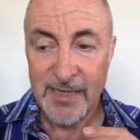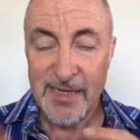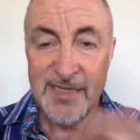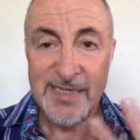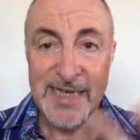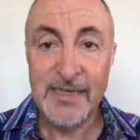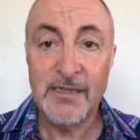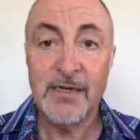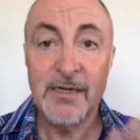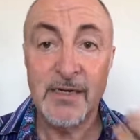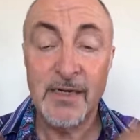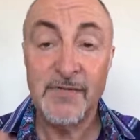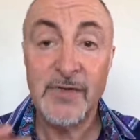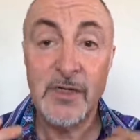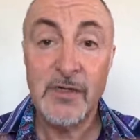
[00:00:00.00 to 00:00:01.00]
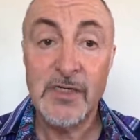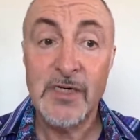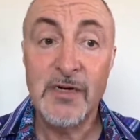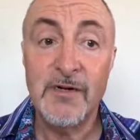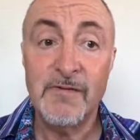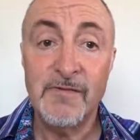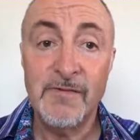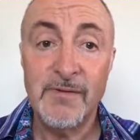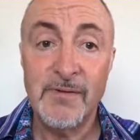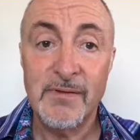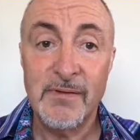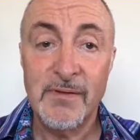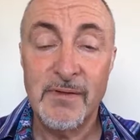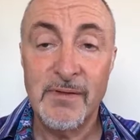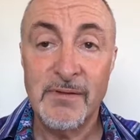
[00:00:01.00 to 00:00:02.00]
centered and loving yourself,
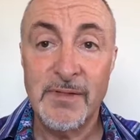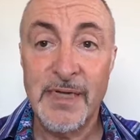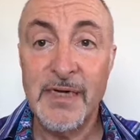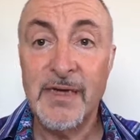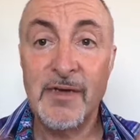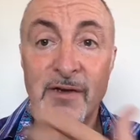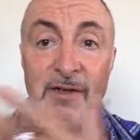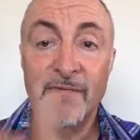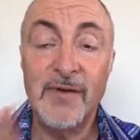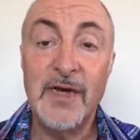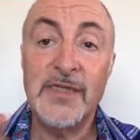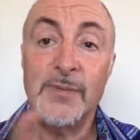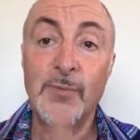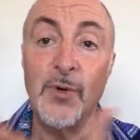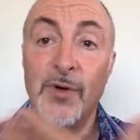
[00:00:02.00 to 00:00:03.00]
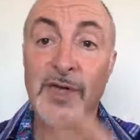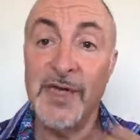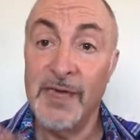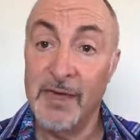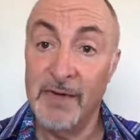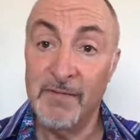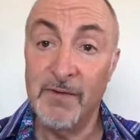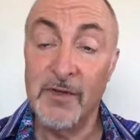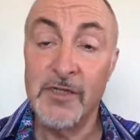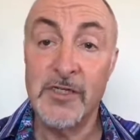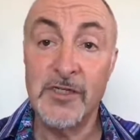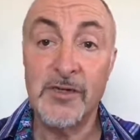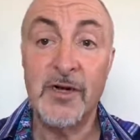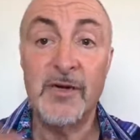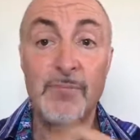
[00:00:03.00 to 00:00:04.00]
then it invites more in versus
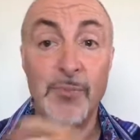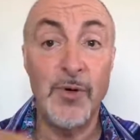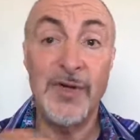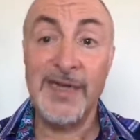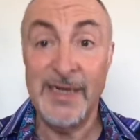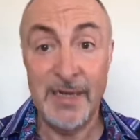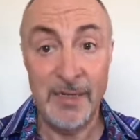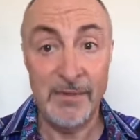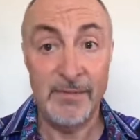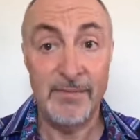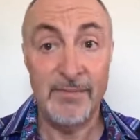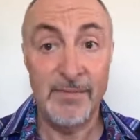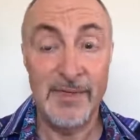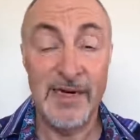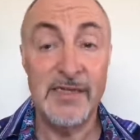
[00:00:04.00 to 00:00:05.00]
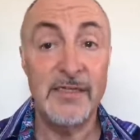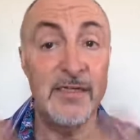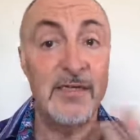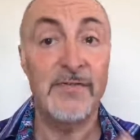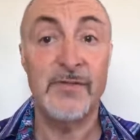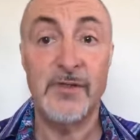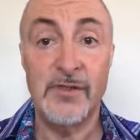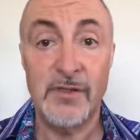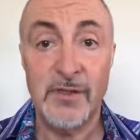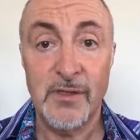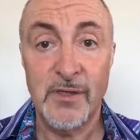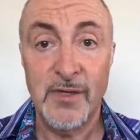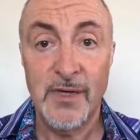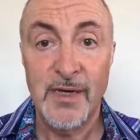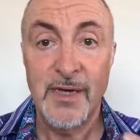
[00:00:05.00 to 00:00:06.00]
trying to pull it in. that's the difference.
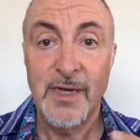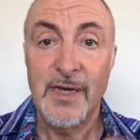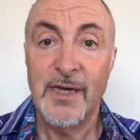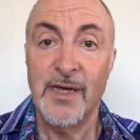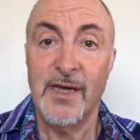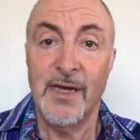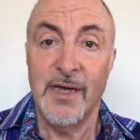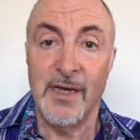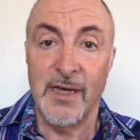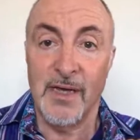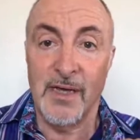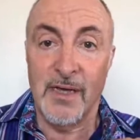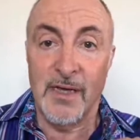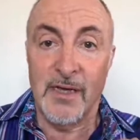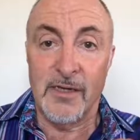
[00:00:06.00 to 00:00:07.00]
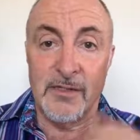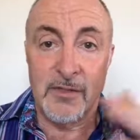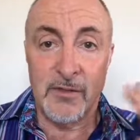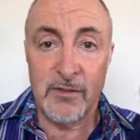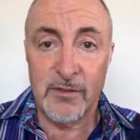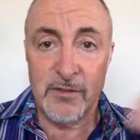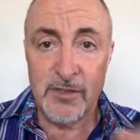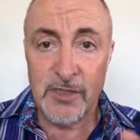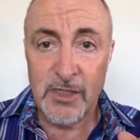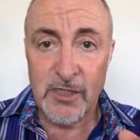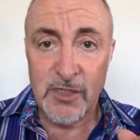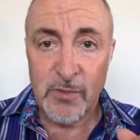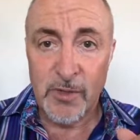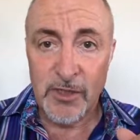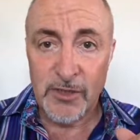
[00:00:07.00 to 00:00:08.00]
So just in this
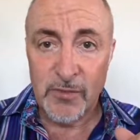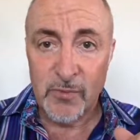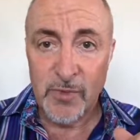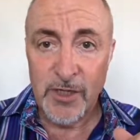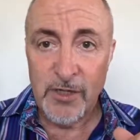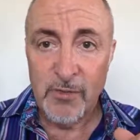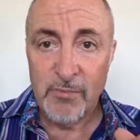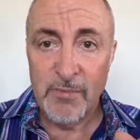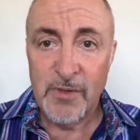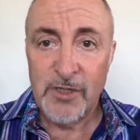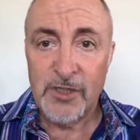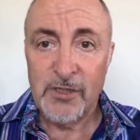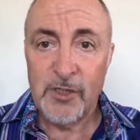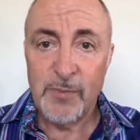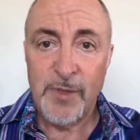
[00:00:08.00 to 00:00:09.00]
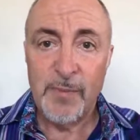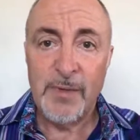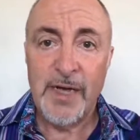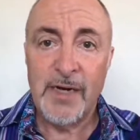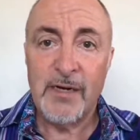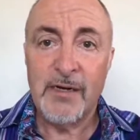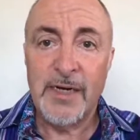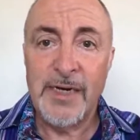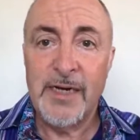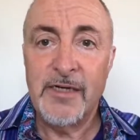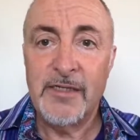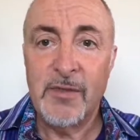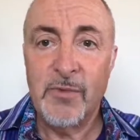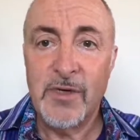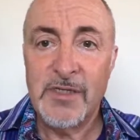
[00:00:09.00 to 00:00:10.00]
question, when you mentioned those people had ugly
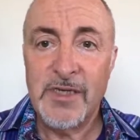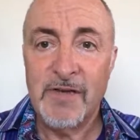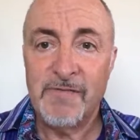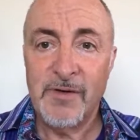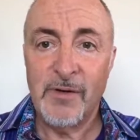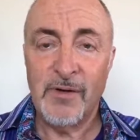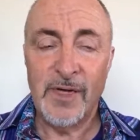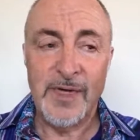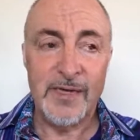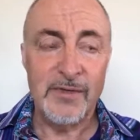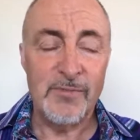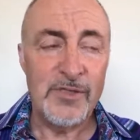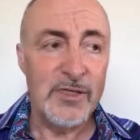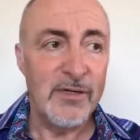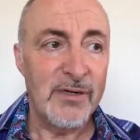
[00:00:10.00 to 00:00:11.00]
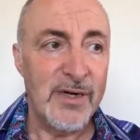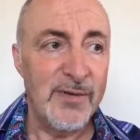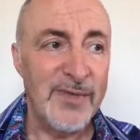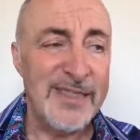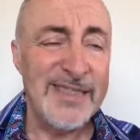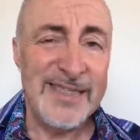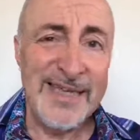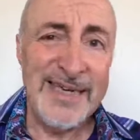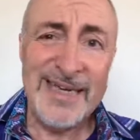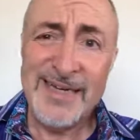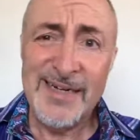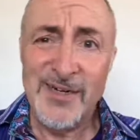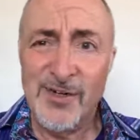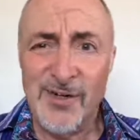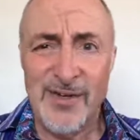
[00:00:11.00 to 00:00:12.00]
energy, what does that feel like? What does it look like? That's the thing, it
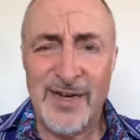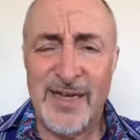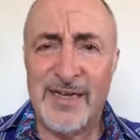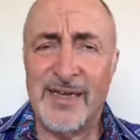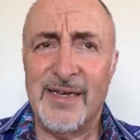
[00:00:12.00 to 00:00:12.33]
didn't look like